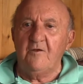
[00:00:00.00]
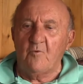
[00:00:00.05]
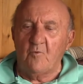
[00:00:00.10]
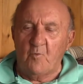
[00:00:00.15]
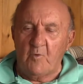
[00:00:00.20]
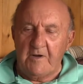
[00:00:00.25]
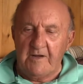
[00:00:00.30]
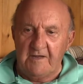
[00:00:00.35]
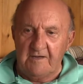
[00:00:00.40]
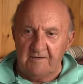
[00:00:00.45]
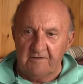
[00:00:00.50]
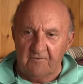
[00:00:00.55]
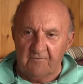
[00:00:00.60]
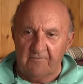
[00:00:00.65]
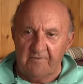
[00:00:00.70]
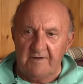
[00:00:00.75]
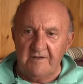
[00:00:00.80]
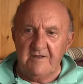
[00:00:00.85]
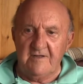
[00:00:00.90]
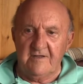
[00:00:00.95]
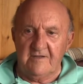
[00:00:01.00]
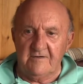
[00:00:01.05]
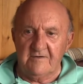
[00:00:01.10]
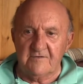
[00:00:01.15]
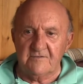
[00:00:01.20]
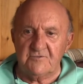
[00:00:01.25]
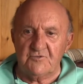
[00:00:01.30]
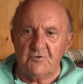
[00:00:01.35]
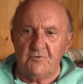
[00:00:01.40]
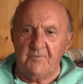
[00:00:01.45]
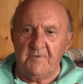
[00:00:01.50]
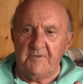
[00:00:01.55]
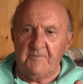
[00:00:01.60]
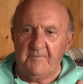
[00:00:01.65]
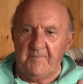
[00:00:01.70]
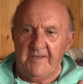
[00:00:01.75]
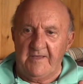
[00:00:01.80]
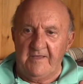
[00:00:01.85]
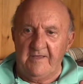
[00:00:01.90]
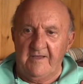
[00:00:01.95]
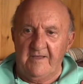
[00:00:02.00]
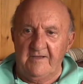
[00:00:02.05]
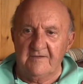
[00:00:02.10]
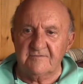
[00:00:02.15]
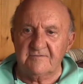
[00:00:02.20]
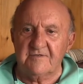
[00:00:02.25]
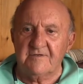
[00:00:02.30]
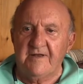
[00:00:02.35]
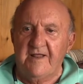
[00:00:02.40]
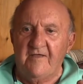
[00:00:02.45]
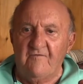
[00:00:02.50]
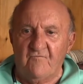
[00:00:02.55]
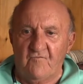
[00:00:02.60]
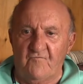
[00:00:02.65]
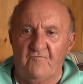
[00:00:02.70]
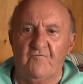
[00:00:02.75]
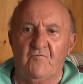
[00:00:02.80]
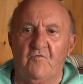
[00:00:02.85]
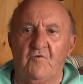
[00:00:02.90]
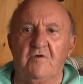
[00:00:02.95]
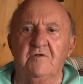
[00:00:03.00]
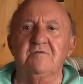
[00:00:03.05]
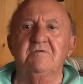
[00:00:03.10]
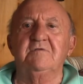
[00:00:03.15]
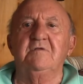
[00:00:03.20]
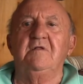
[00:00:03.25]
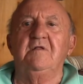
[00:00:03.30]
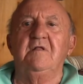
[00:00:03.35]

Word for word: we had already entered Subic Bay as a naval force,